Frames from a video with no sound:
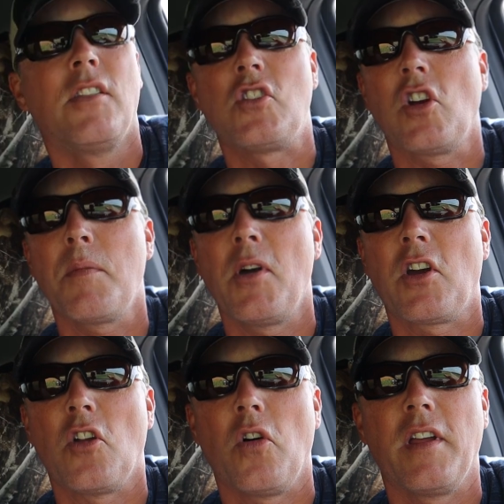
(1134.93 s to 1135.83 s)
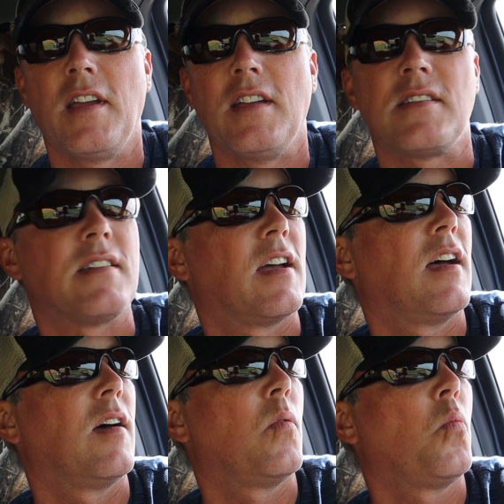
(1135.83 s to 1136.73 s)
The trick about canola is
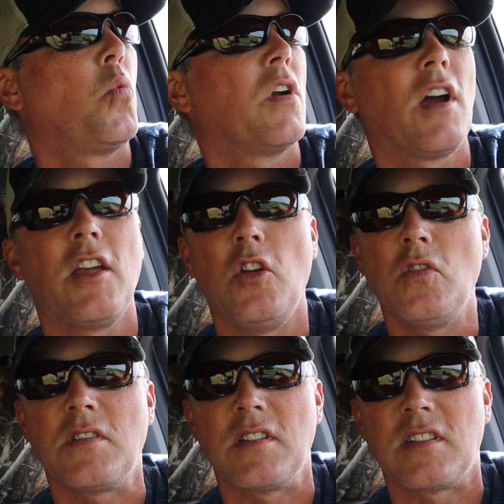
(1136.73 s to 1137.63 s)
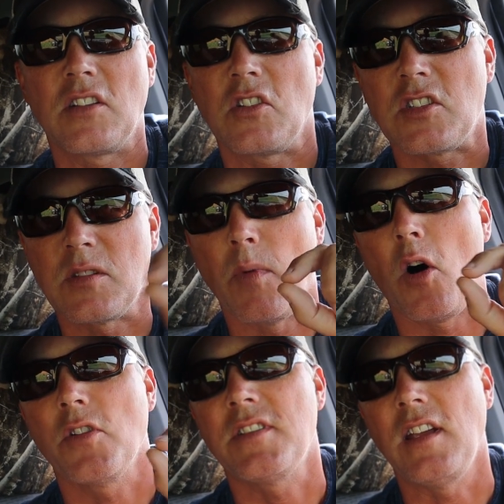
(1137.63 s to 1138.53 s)
we're not used to such a
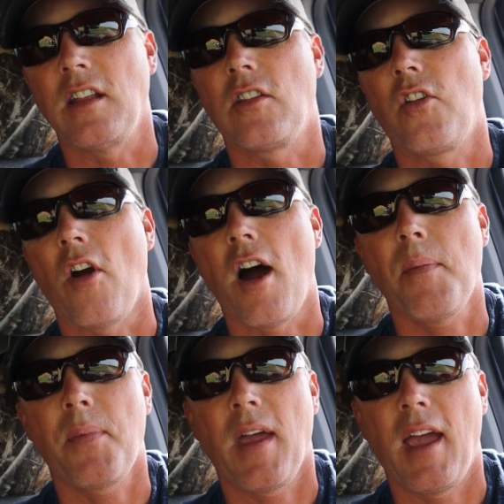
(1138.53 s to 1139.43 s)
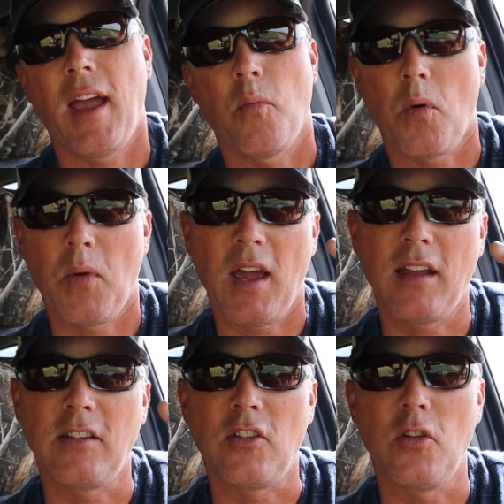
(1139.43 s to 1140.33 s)
small seeded crop, and what we had to